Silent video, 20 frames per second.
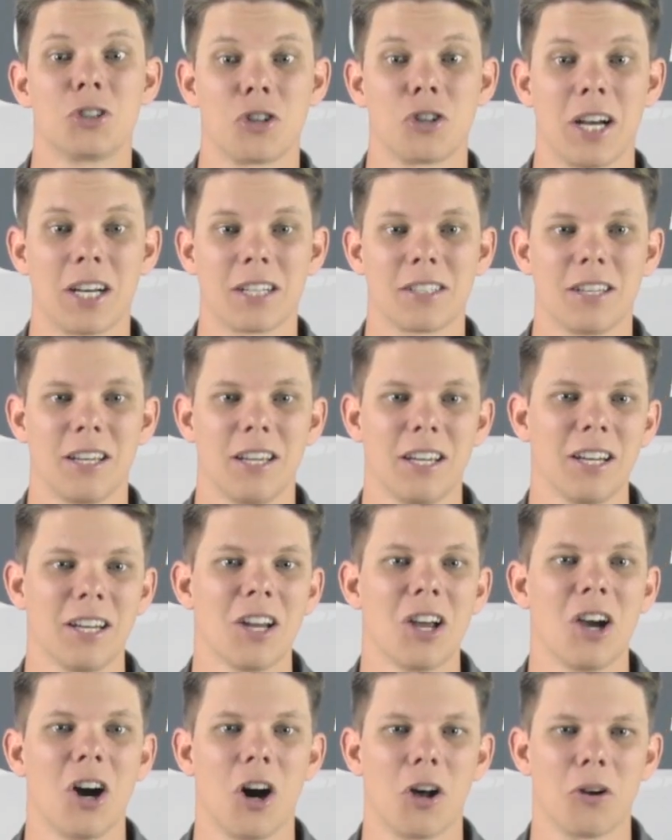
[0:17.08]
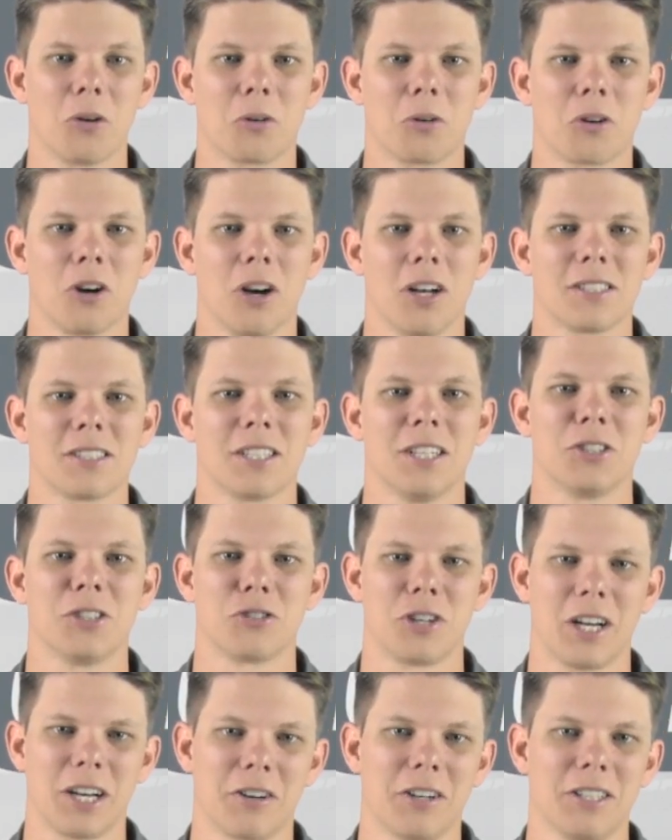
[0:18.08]
track day, autocross, and
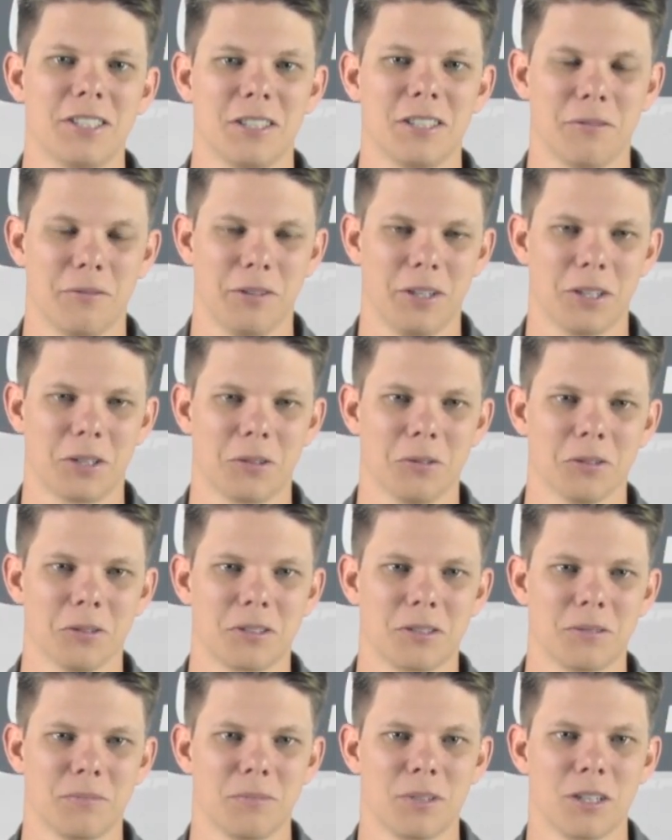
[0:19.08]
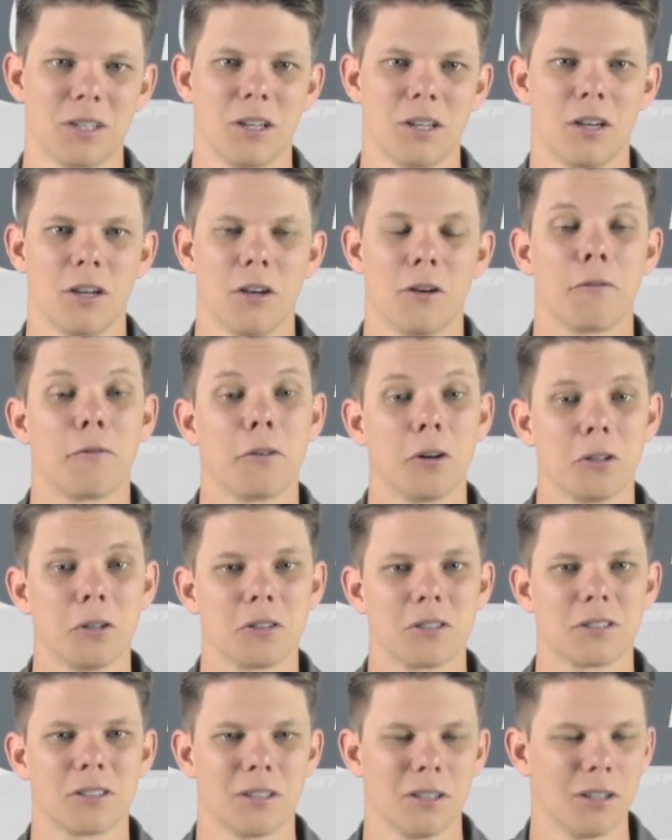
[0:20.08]
drag racing vehicles.
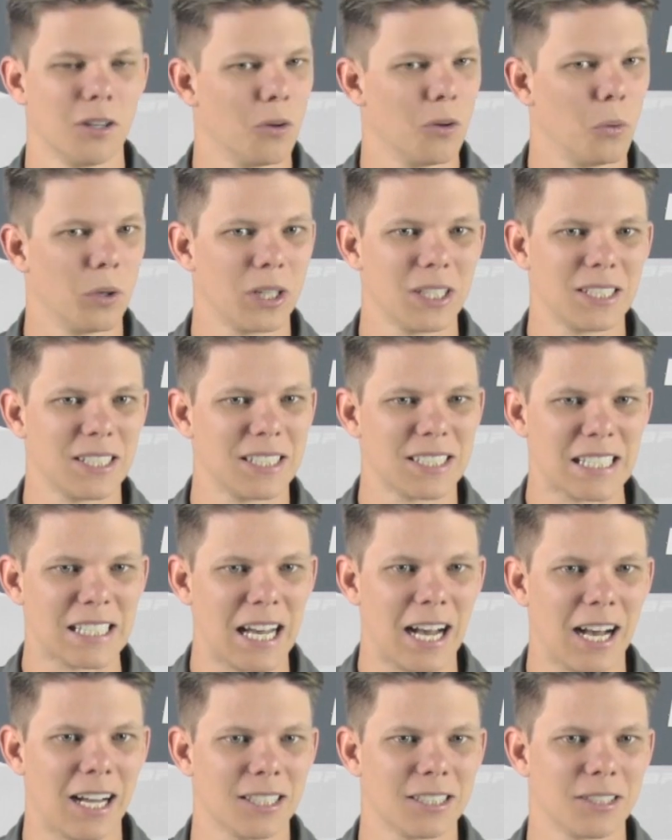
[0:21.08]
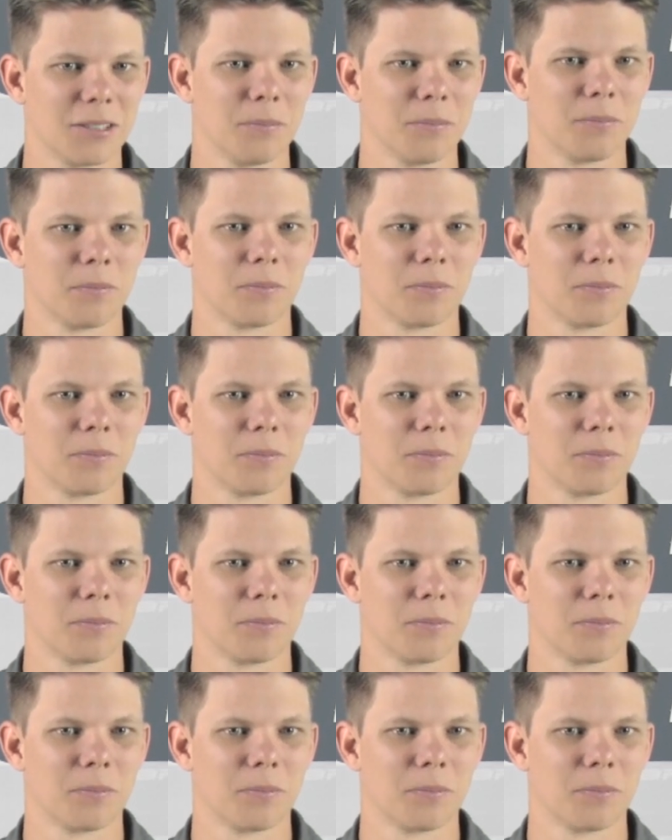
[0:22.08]
First, what is this not?